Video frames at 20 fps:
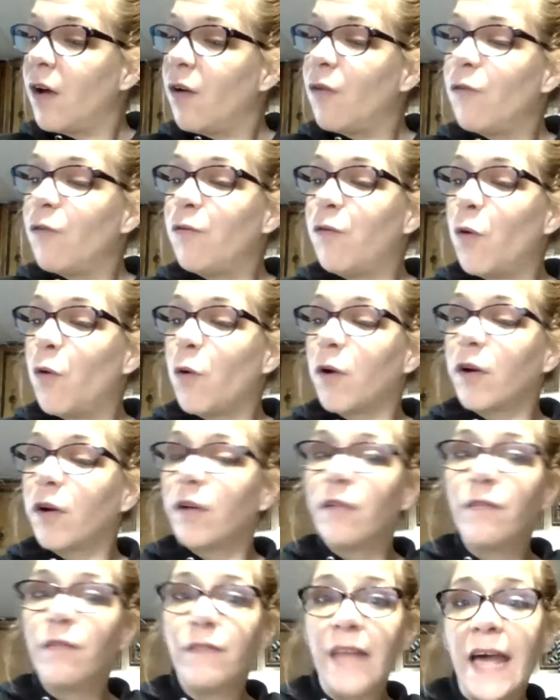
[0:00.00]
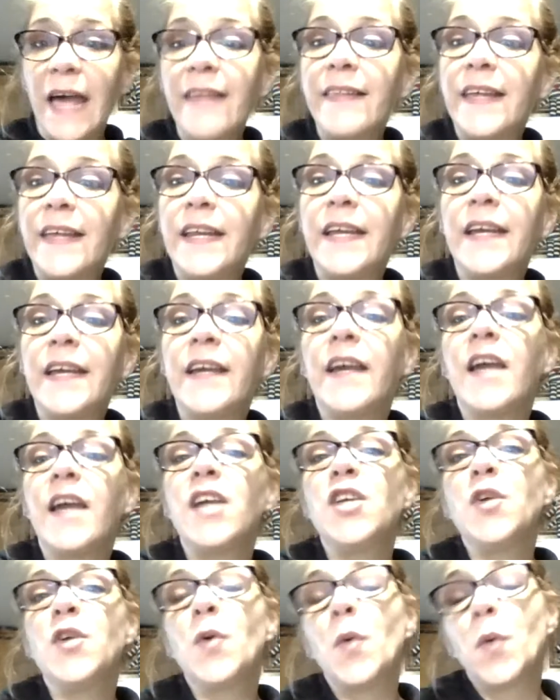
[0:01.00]
For Fly Lady,
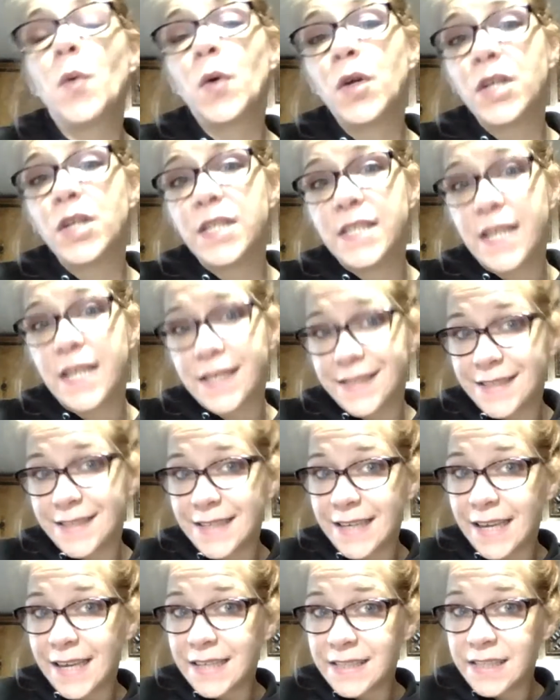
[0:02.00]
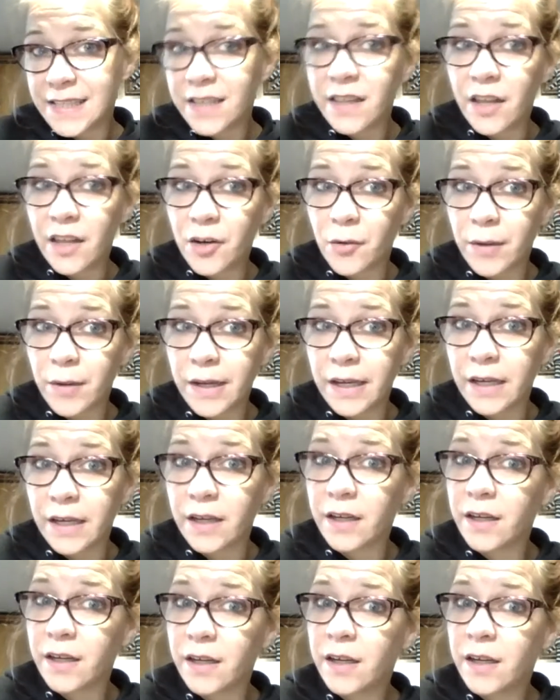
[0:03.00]
you're dusting and decluttering